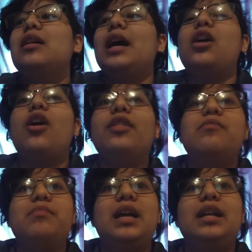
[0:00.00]
I call
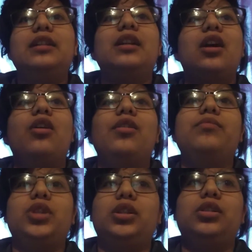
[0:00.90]
them men, I call
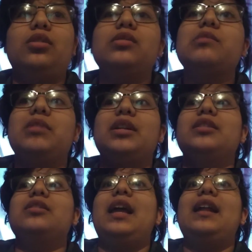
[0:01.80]
them young adults
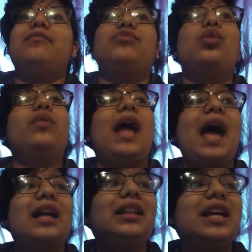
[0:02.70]
because they don't
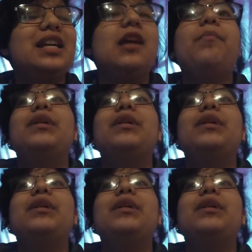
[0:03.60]
act like it,